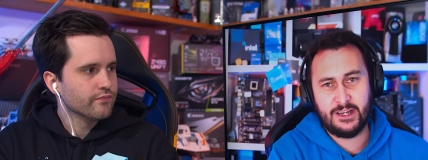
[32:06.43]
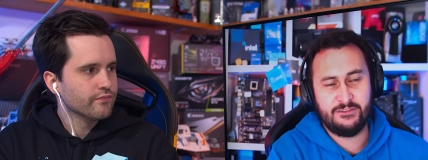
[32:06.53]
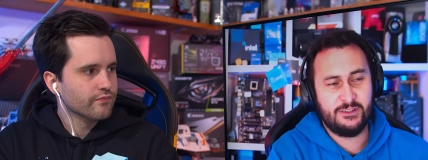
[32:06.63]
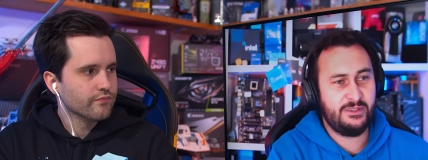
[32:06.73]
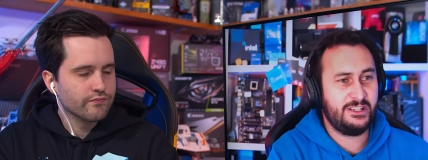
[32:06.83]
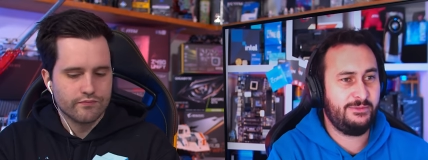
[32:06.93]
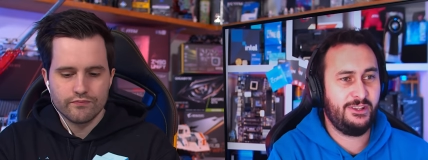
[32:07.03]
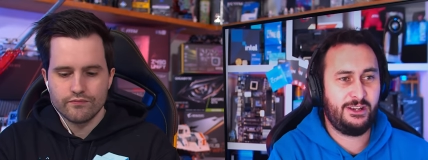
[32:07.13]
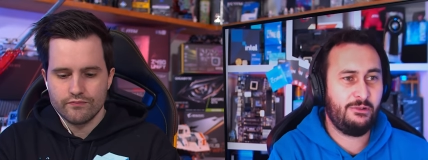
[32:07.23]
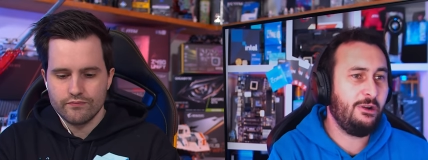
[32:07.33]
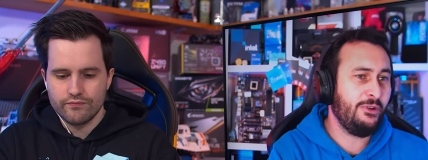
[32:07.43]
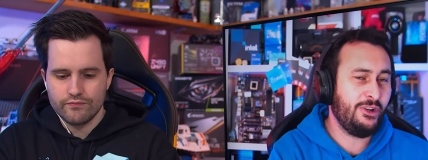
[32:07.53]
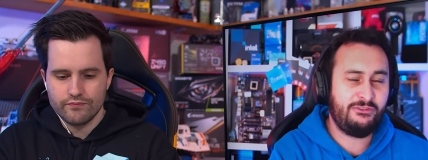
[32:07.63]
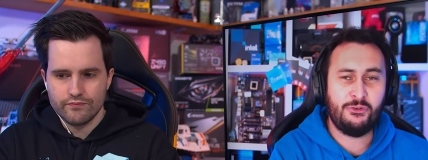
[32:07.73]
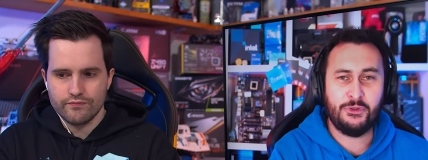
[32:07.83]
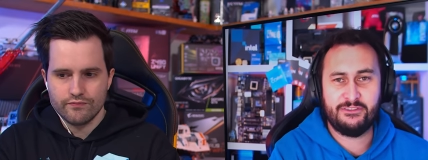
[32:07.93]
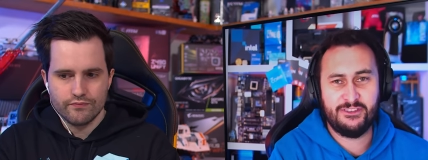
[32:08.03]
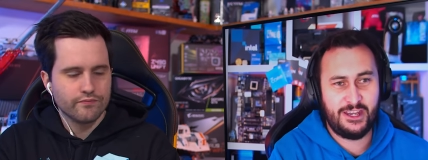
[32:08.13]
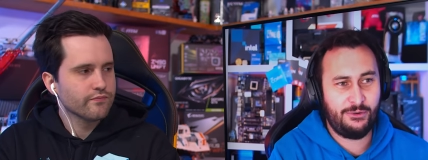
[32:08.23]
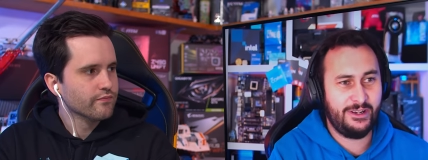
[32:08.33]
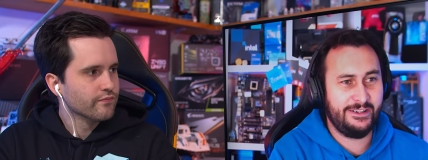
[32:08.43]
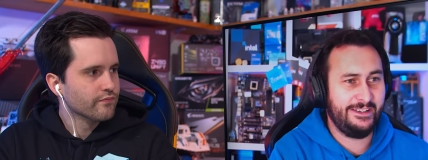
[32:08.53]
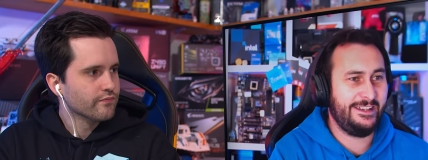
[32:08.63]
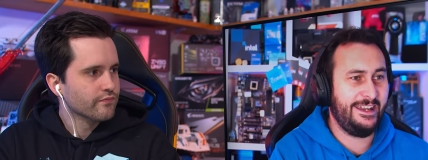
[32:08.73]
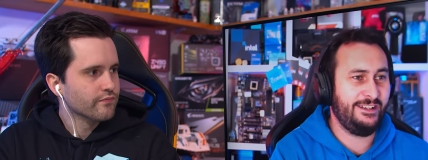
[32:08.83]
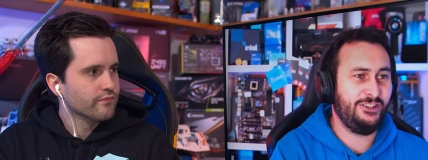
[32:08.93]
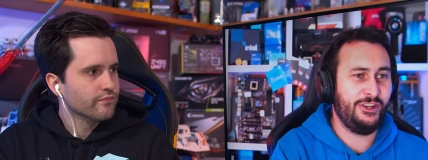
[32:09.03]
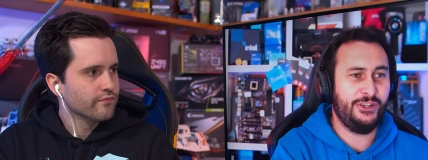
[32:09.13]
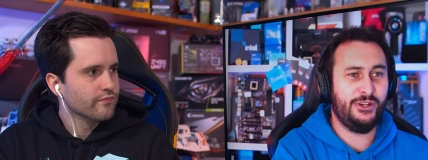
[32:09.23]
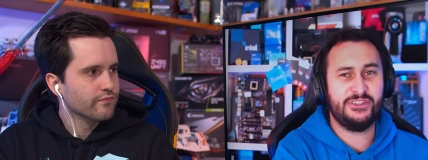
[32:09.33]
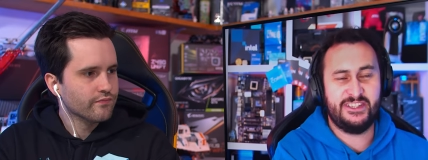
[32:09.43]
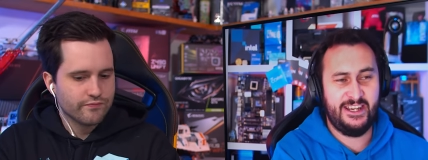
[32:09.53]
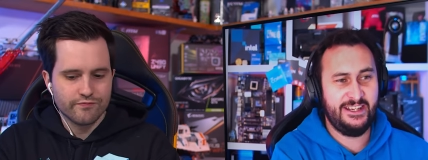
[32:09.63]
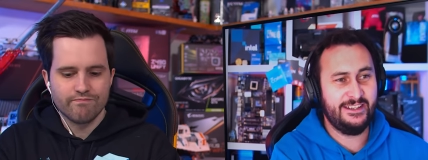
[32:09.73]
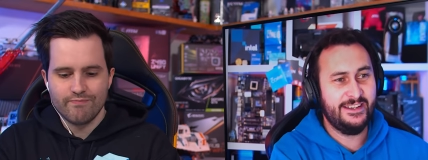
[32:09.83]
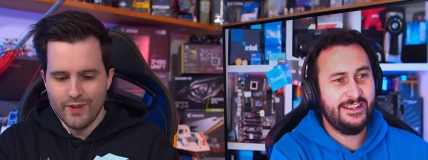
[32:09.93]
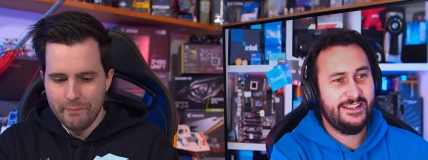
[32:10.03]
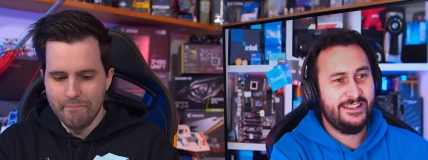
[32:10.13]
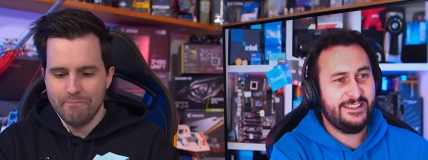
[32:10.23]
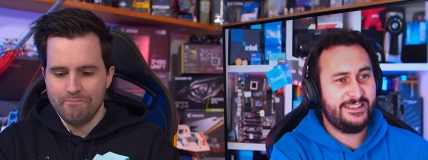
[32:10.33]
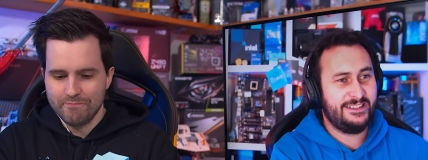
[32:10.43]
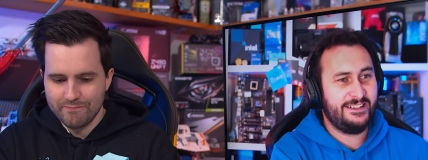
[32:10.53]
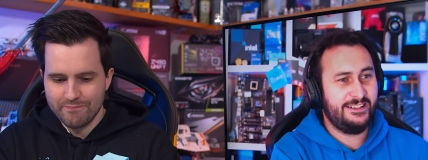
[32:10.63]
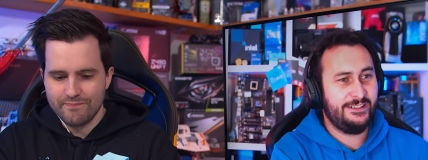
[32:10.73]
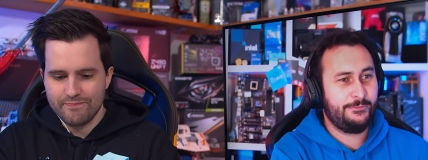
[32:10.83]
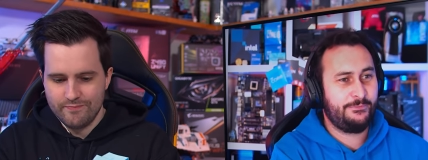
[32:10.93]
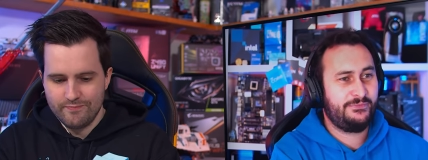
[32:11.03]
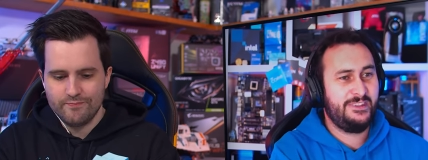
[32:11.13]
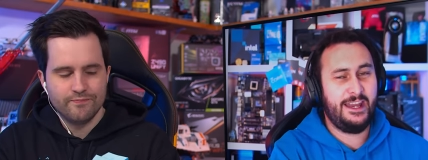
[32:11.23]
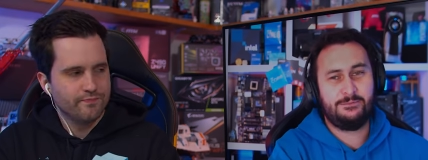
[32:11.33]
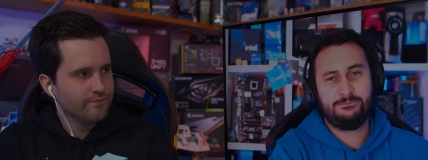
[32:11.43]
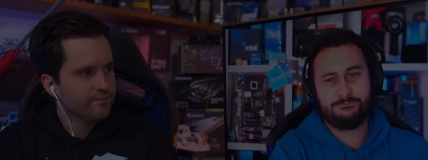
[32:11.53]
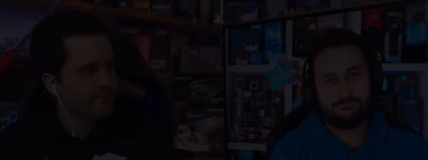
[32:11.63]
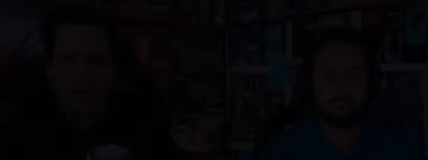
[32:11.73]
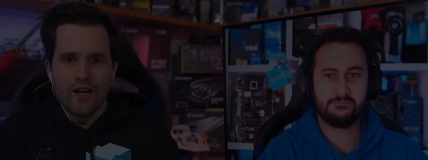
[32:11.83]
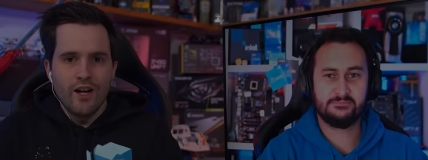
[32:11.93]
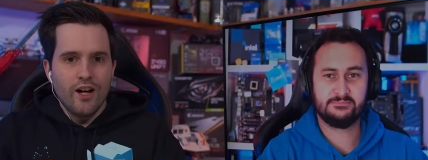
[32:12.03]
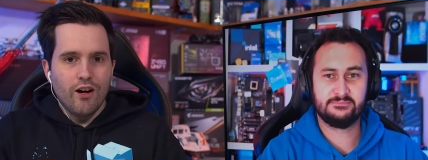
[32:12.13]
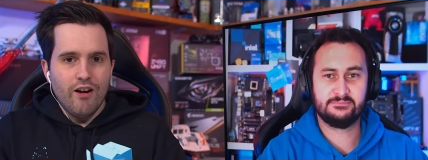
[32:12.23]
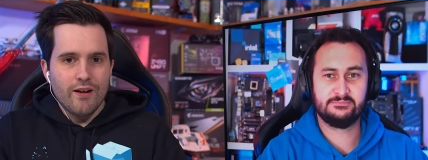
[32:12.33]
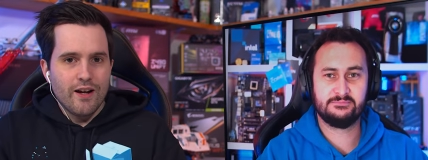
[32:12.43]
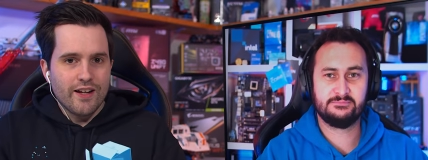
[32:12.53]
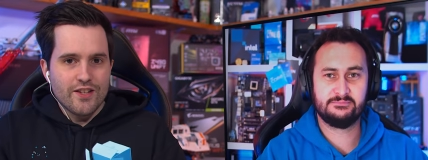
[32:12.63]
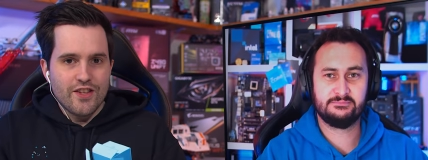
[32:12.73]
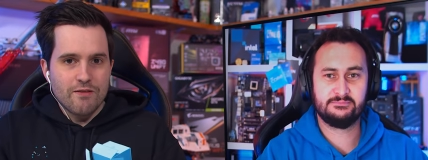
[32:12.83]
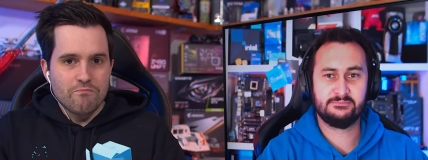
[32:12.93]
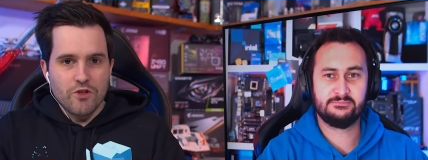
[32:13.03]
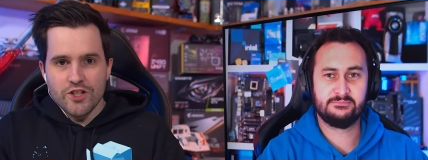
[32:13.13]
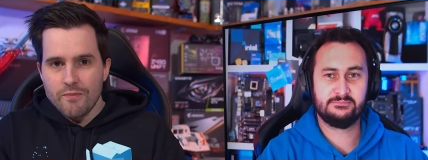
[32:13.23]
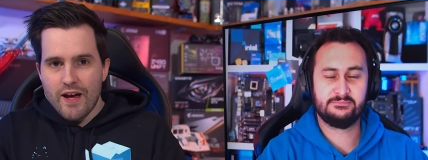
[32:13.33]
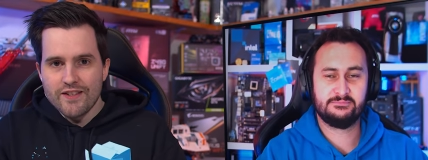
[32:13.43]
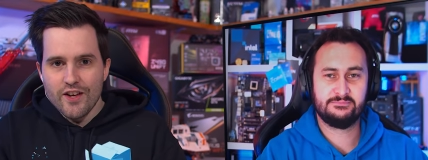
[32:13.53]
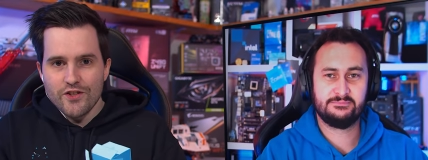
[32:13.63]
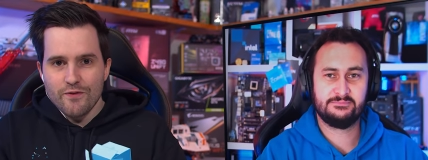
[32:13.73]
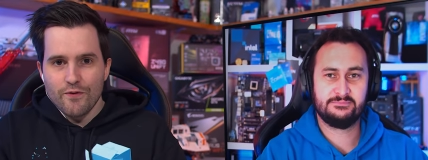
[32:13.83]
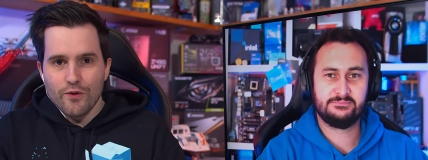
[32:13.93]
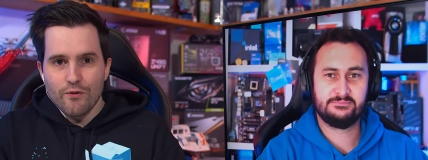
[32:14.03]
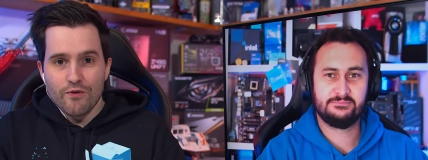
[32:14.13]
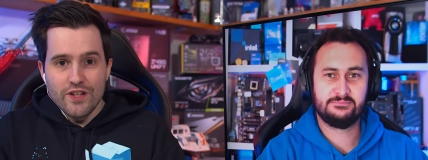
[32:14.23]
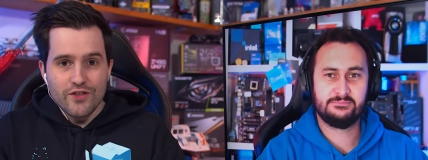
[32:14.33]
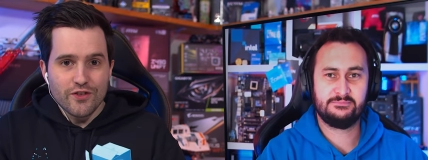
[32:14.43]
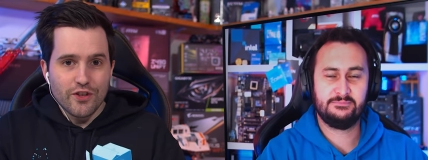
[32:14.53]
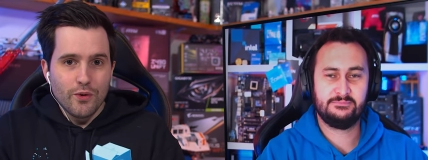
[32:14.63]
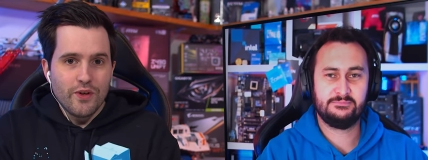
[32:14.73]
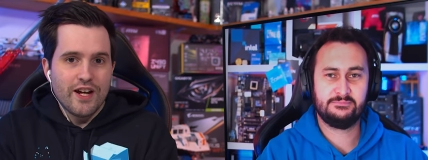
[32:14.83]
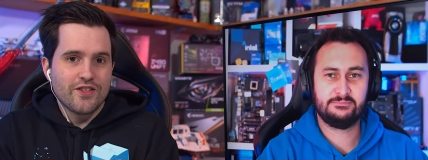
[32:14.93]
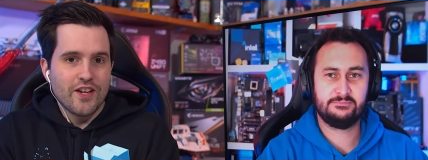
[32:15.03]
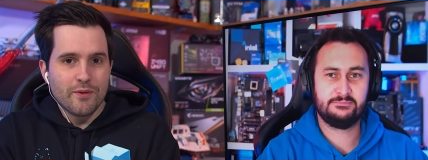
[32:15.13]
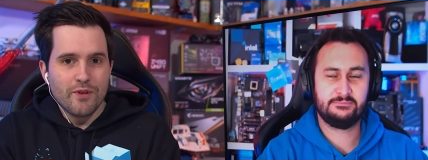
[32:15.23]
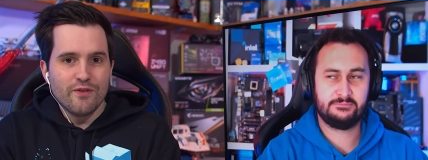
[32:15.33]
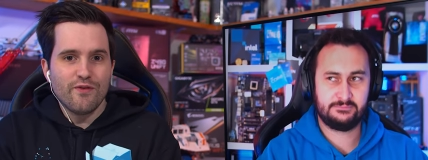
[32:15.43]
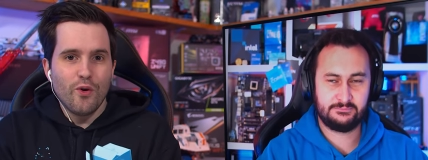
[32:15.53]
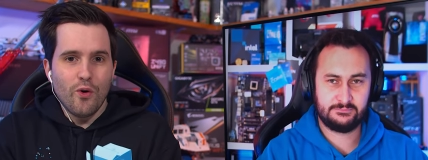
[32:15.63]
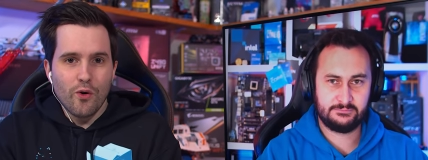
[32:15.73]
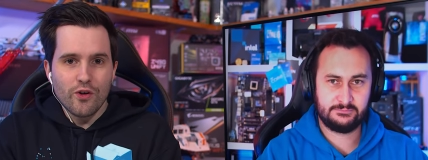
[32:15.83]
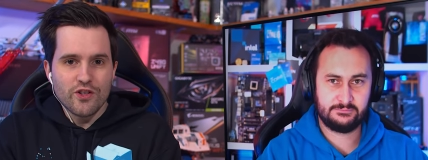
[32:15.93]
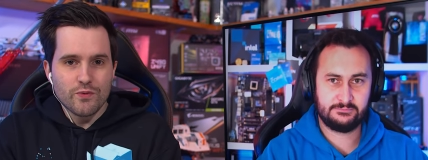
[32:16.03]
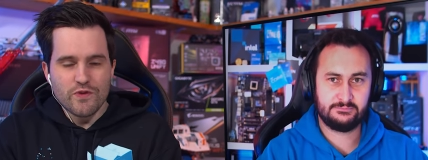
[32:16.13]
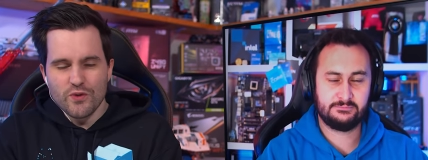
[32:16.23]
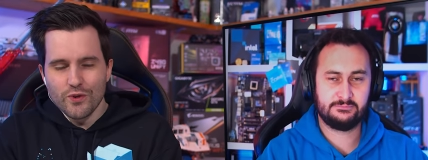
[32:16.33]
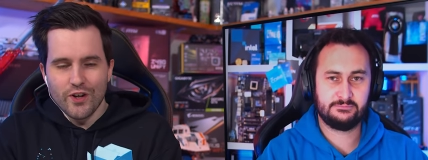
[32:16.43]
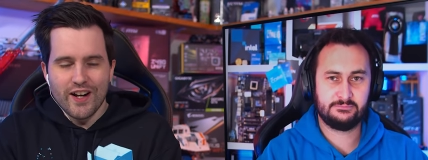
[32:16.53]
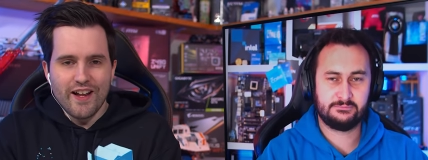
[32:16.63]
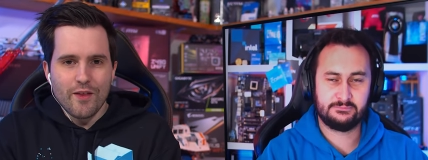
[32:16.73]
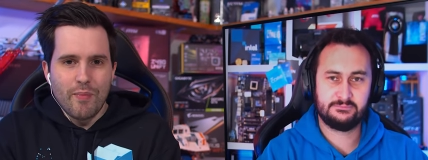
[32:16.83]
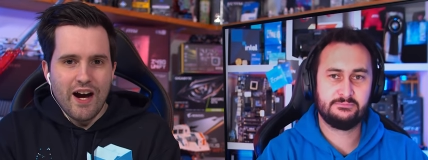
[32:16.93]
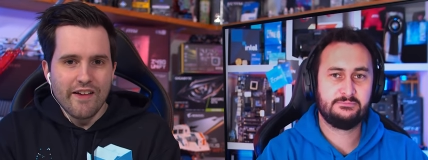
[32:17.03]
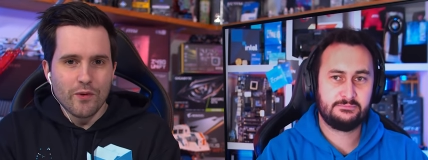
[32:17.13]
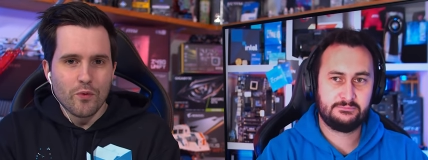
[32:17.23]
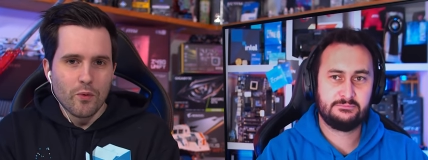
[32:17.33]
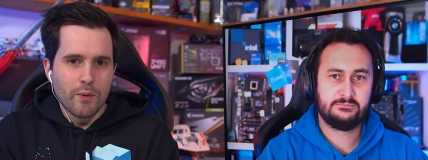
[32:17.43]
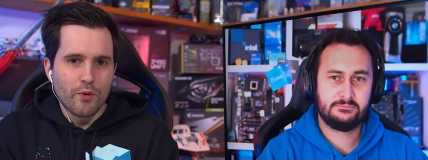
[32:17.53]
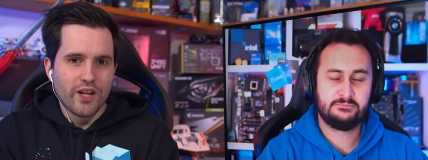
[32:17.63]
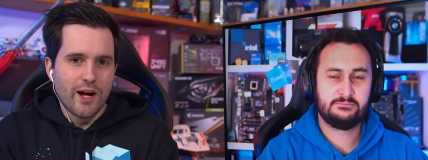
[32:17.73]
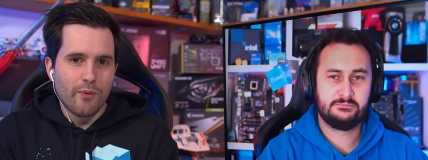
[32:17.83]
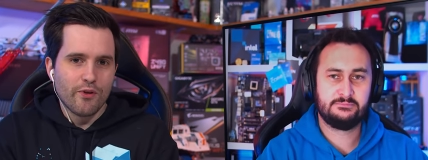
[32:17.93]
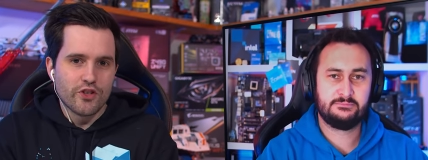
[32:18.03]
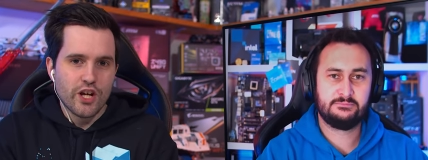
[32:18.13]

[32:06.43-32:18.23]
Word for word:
Speaker 1: none of it because we we're like, well, we're not falling for that one again. You know the old saying. Yep. So, yeah.
Speaker 2: All right, I guess that just about does it for this Q&A segment for August. We've still got another part that we will be putting up on the